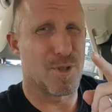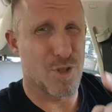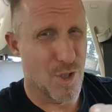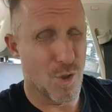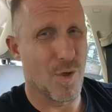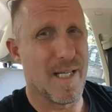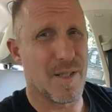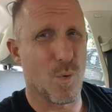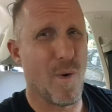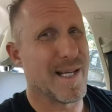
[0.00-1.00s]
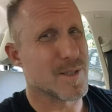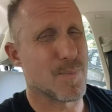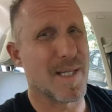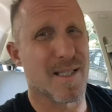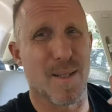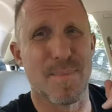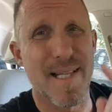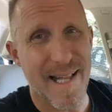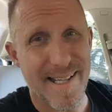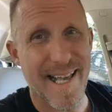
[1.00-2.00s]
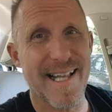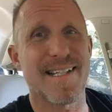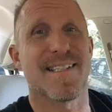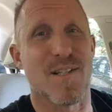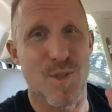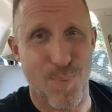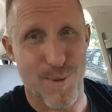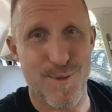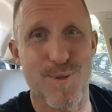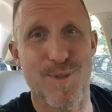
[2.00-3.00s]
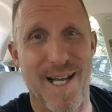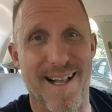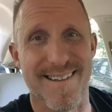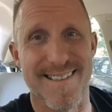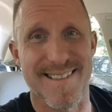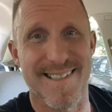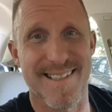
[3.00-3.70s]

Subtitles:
I'm still going to hit the weights because I'm dedicated to this personal challenge.